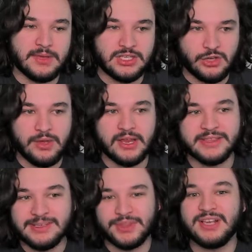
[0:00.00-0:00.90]
be doing,
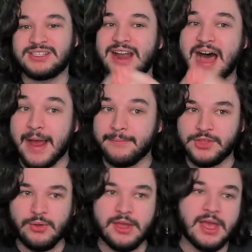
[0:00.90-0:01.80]
and some things that I'm
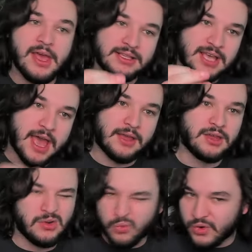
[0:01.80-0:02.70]
doing to
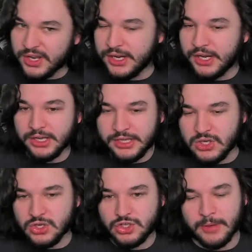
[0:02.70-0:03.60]

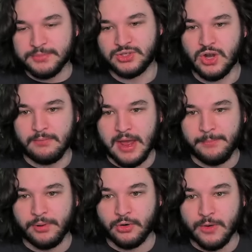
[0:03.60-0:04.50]
really jumpstart my
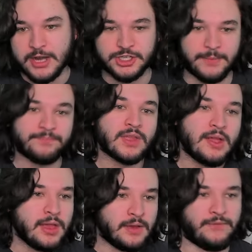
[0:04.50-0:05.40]
progression.
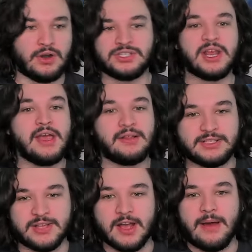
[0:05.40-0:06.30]
First,
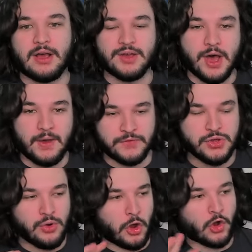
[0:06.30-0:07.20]
let's talk about a
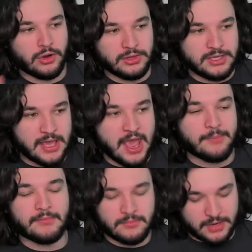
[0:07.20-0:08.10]
few early
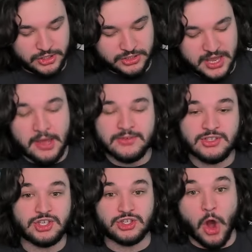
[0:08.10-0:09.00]
game, I should say
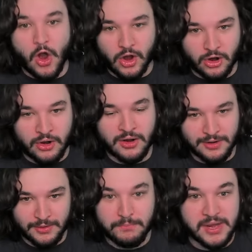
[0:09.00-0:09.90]
starter
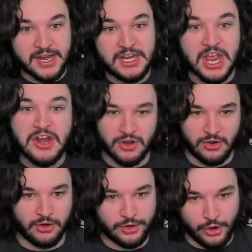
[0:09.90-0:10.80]

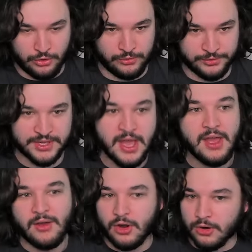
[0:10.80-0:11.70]
beginner goals.
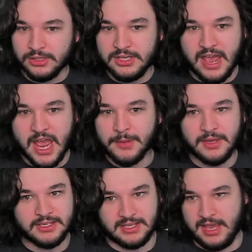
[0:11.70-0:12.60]
Early game
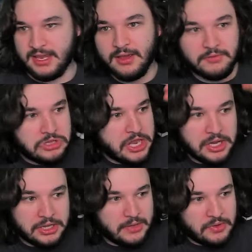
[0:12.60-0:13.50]
is like
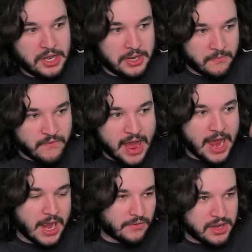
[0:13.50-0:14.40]
getting to level
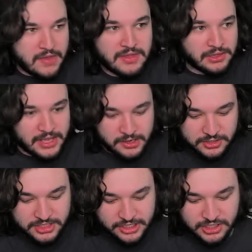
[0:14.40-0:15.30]
eighty-five and, and the later
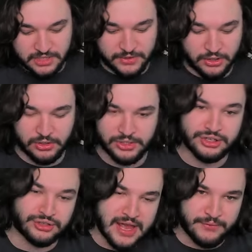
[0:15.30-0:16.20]
stages of the
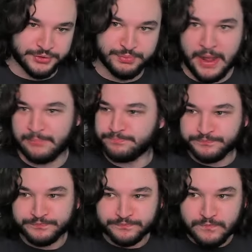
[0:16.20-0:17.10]
earlier levels, but
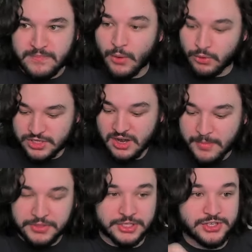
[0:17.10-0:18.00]
we're talking
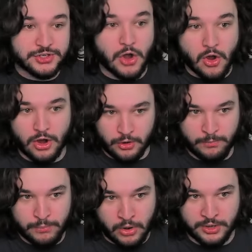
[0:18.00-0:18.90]
about the starter
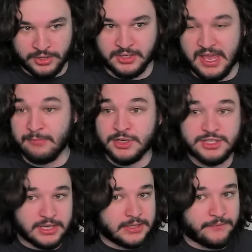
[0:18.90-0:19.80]
part of the game, which
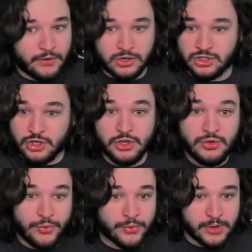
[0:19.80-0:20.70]
is like the first
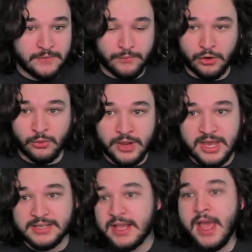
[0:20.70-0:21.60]
two, three, four weeks